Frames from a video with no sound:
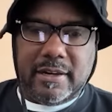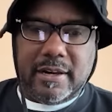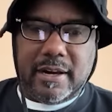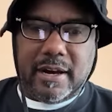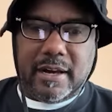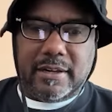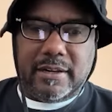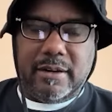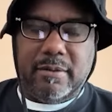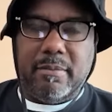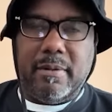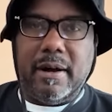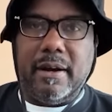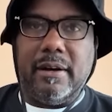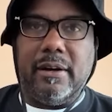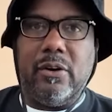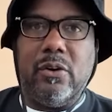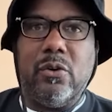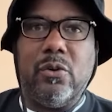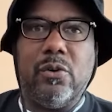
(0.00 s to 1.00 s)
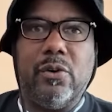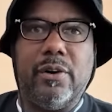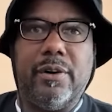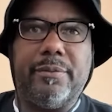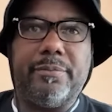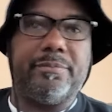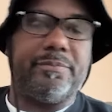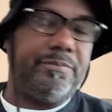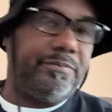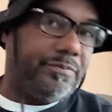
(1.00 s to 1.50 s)
How's everybody doing?
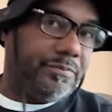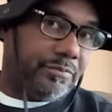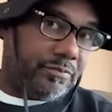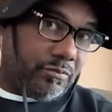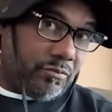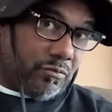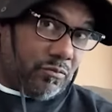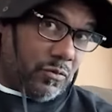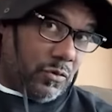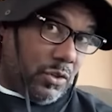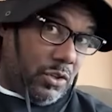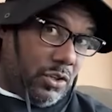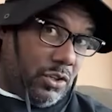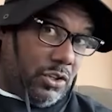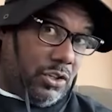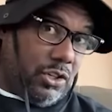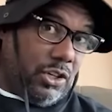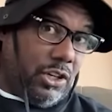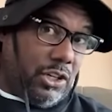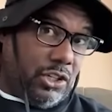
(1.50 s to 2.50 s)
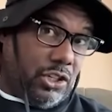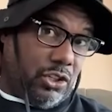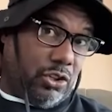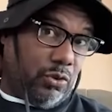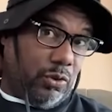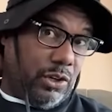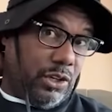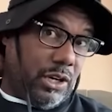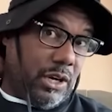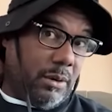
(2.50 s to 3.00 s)
You get your
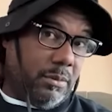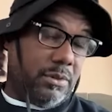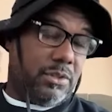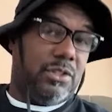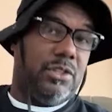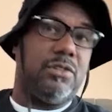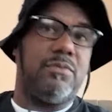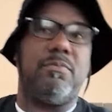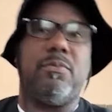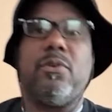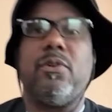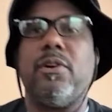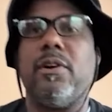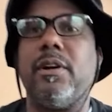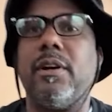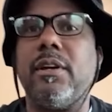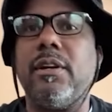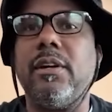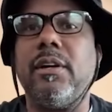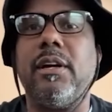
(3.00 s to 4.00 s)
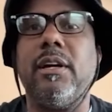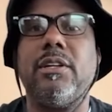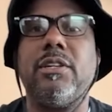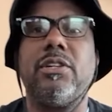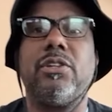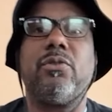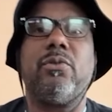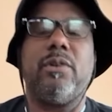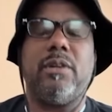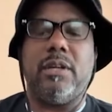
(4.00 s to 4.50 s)
three W's this morning. You get your
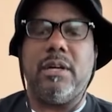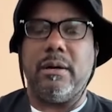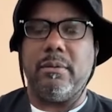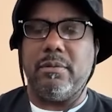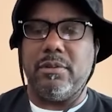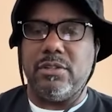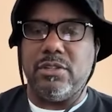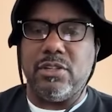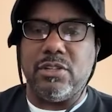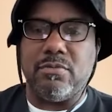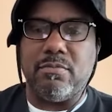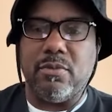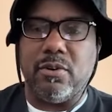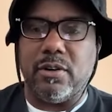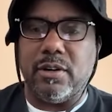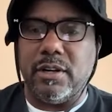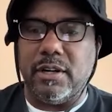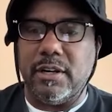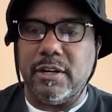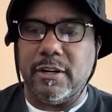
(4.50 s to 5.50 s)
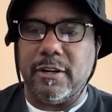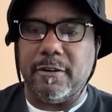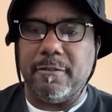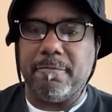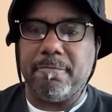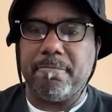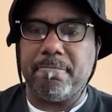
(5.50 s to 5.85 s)
three W's this morning, y'all.